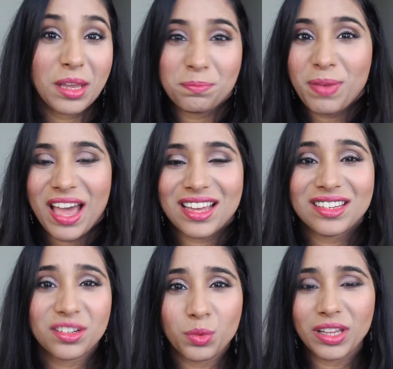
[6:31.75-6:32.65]

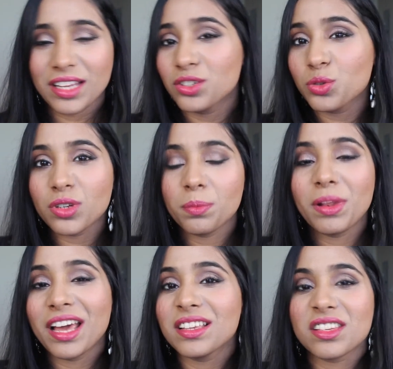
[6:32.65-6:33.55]
bad when I don't
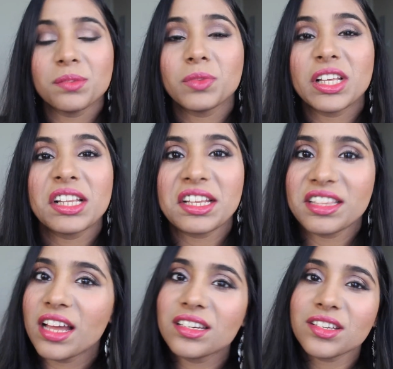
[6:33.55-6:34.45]
apply something like
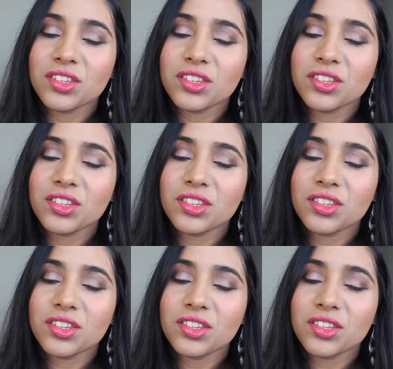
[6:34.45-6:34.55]
that.